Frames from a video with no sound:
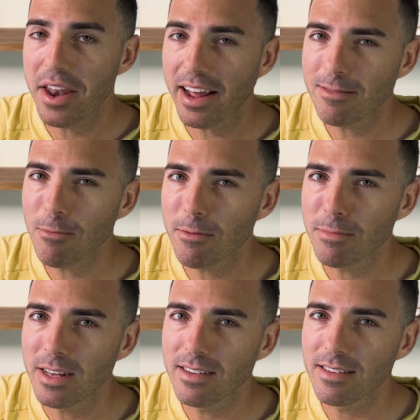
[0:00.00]
next important
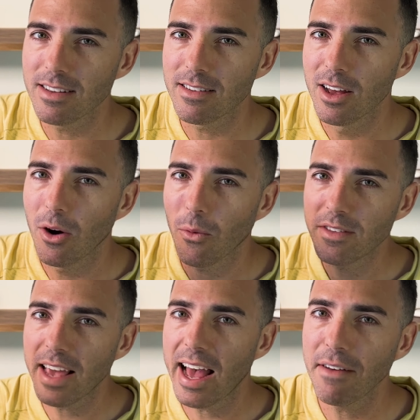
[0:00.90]
piece is once
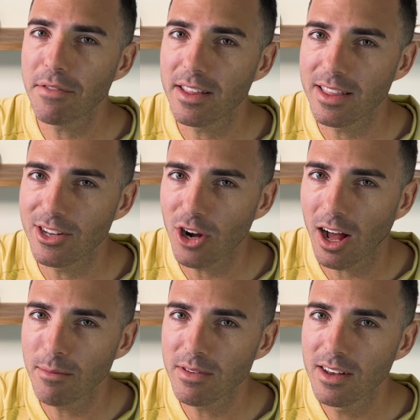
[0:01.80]
you have the
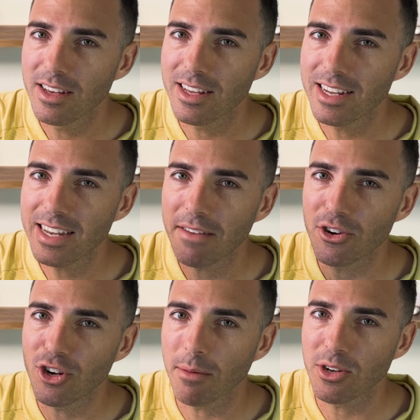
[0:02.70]
jobs, you need to have their
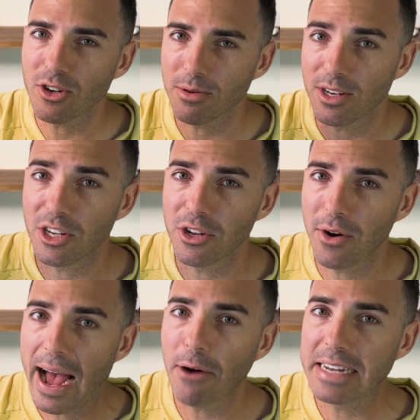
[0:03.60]
job description so you know
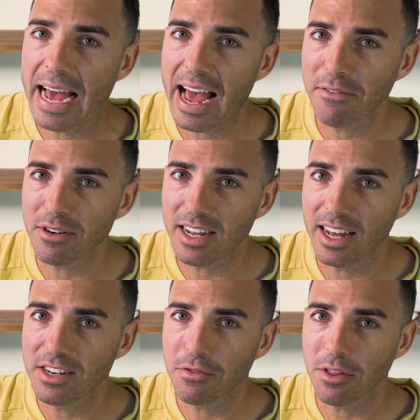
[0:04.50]
how to
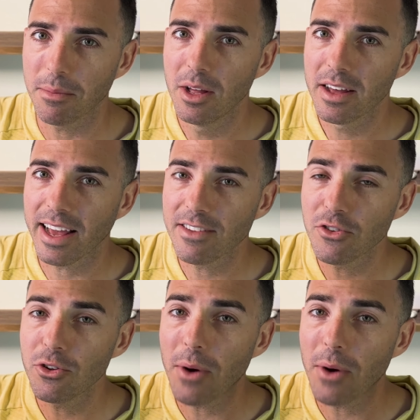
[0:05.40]
advertise for them. Okay, so you know